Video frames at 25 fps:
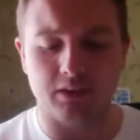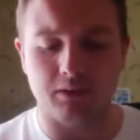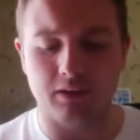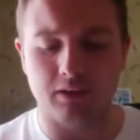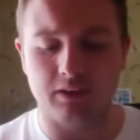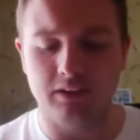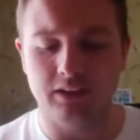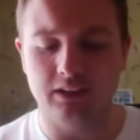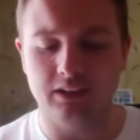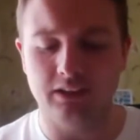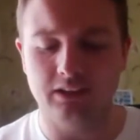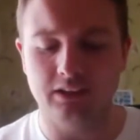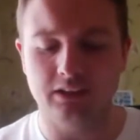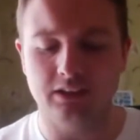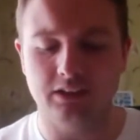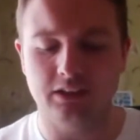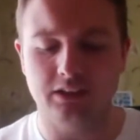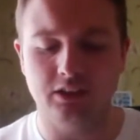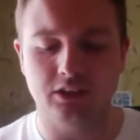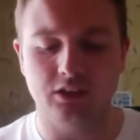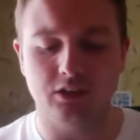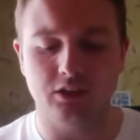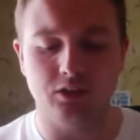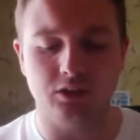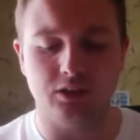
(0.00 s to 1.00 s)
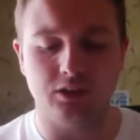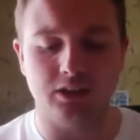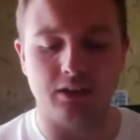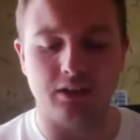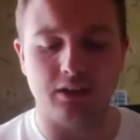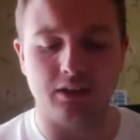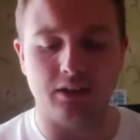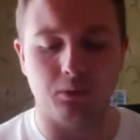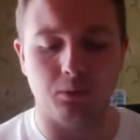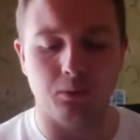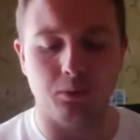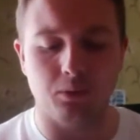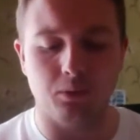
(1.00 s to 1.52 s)
I think that she should take
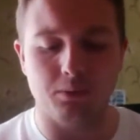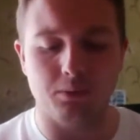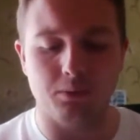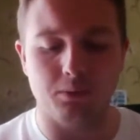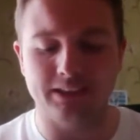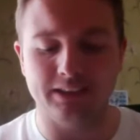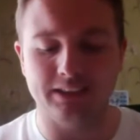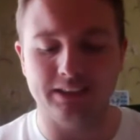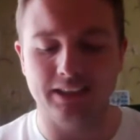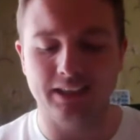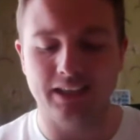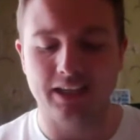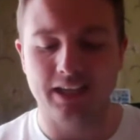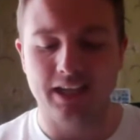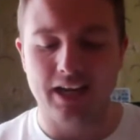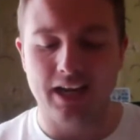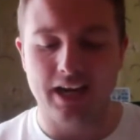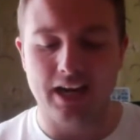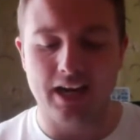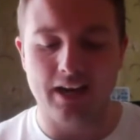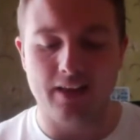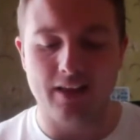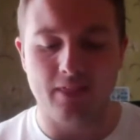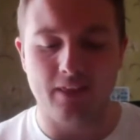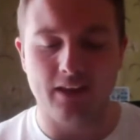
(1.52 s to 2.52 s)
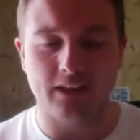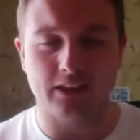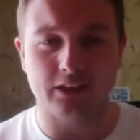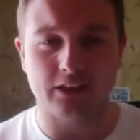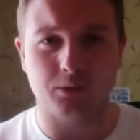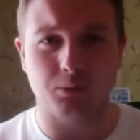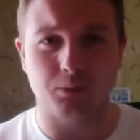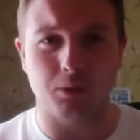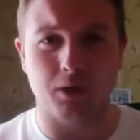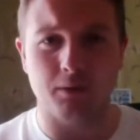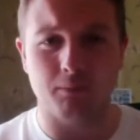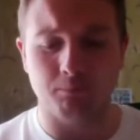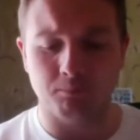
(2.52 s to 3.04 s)
all the beating in this
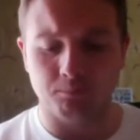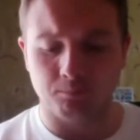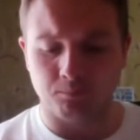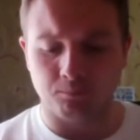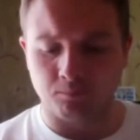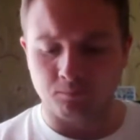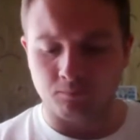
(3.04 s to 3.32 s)
one.